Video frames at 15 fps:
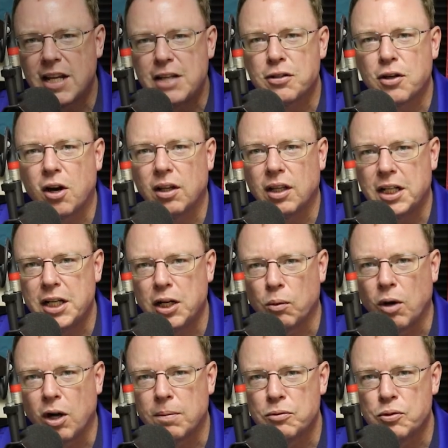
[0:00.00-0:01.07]
Hays Carlyon here.
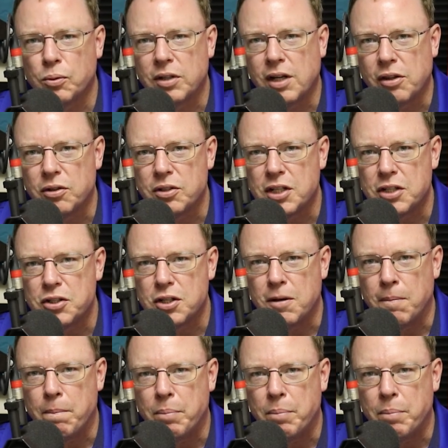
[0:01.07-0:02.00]
Welcome to another edition of